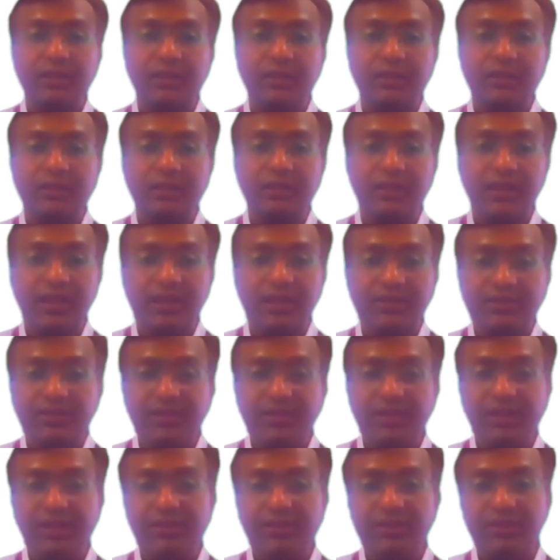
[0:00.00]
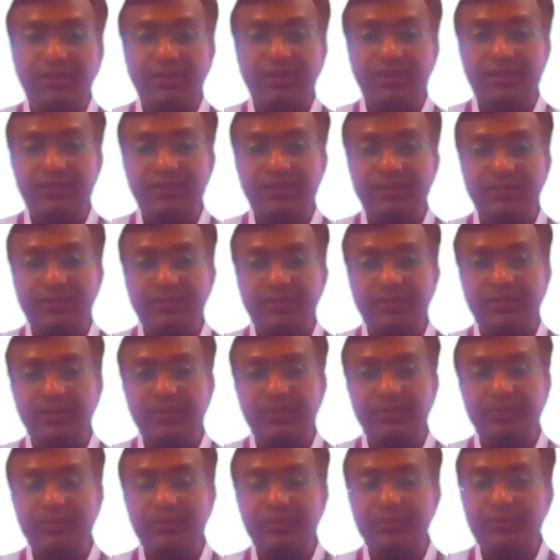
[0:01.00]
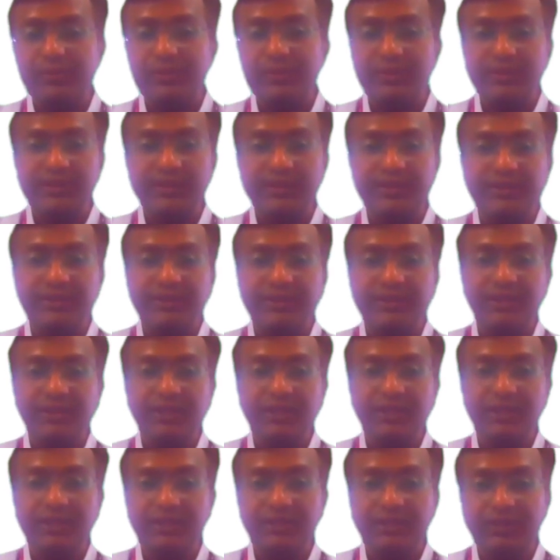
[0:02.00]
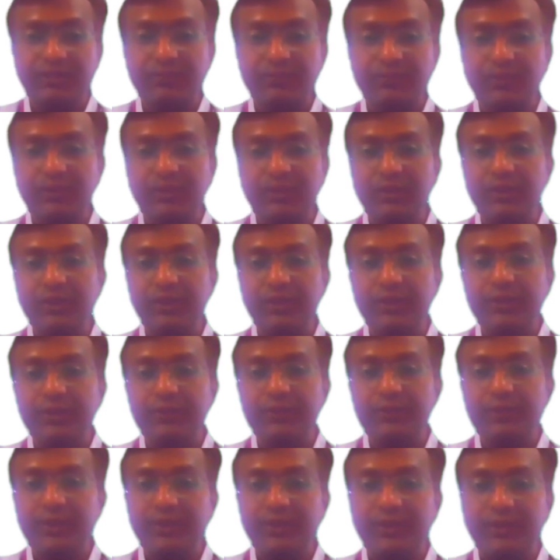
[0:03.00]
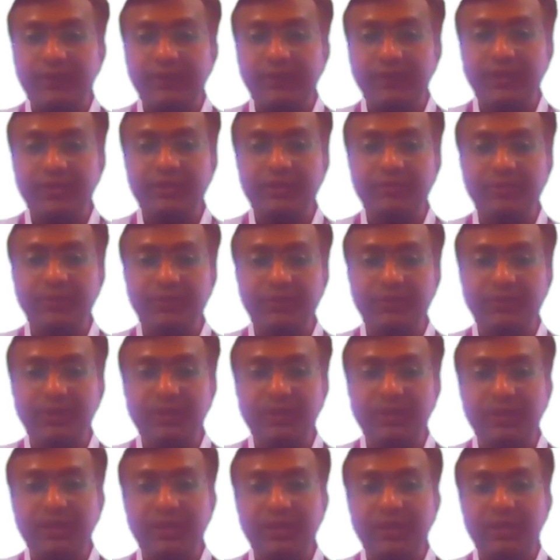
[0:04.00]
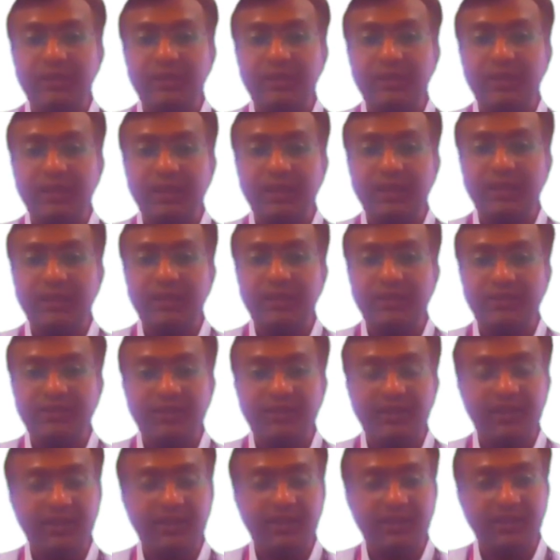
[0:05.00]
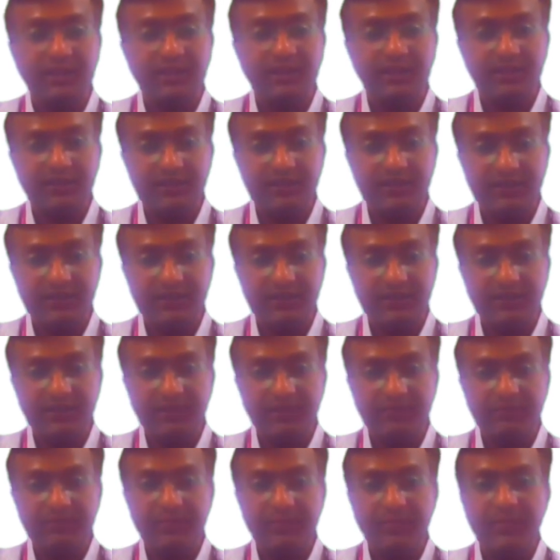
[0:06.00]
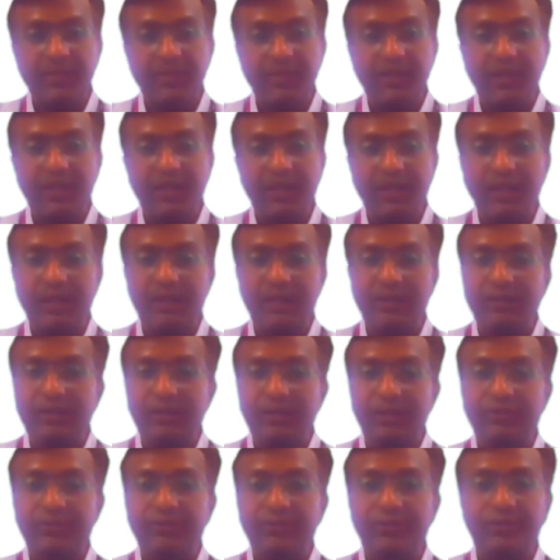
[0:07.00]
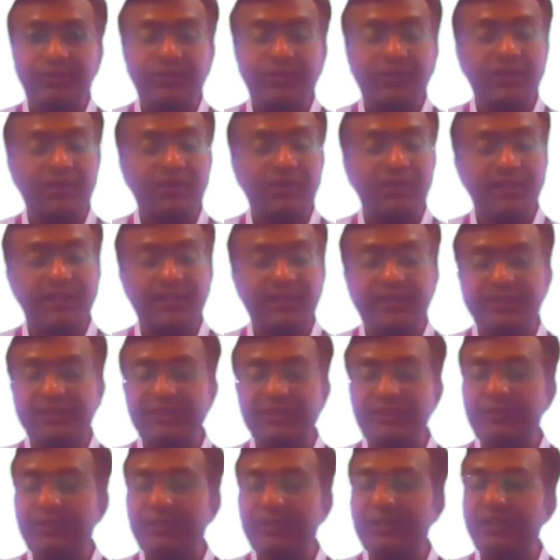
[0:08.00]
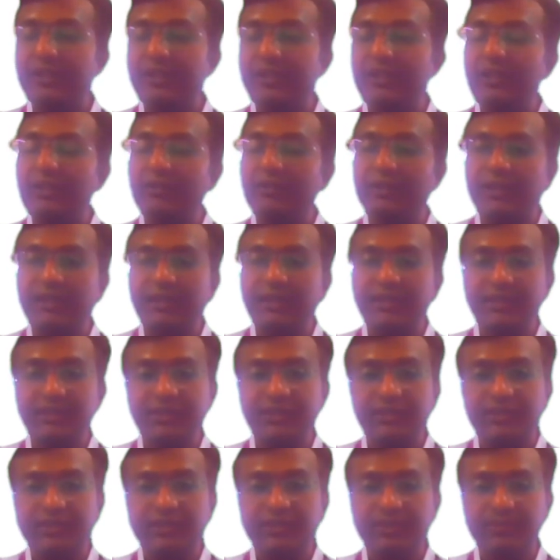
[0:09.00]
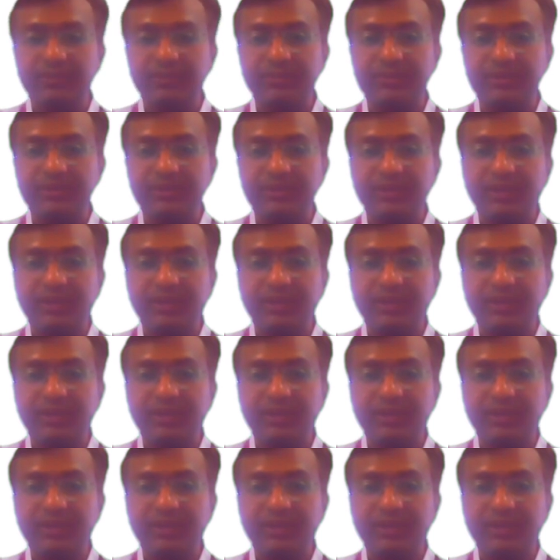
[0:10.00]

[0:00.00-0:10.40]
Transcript: The net change in a system's total energy is equal to the difference between the energy entering the system and the total energy which is leaving the systems.